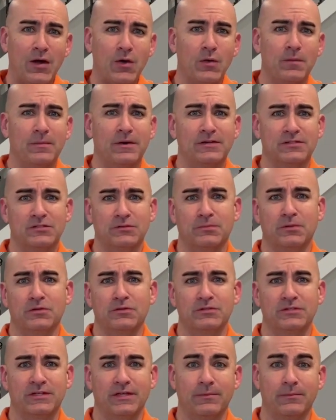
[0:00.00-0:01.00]
How am
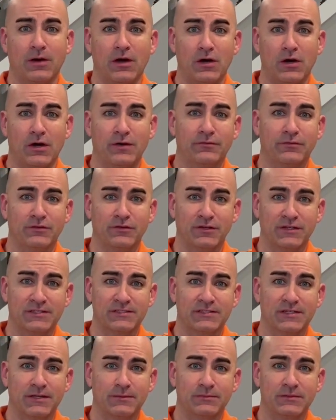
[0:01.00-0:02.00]
I supposed to get my
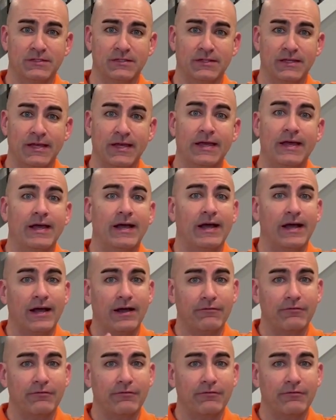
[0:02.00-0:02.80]
offer accepted?